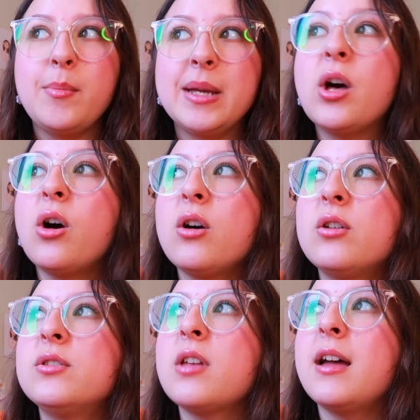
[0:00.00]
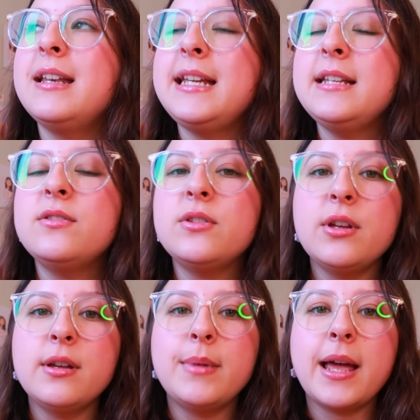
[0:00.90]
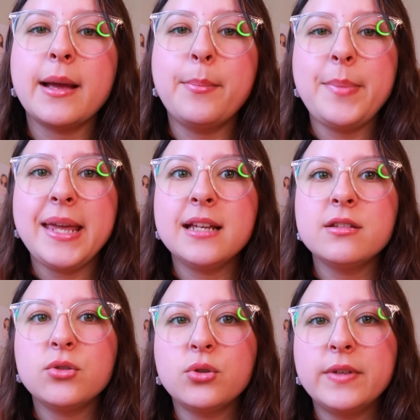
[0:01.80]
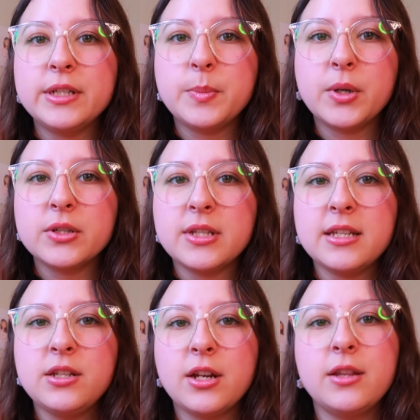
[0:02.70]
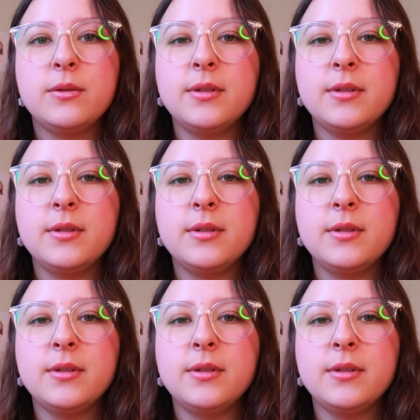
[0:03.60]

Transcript: because I need some like big storage boxes, you know,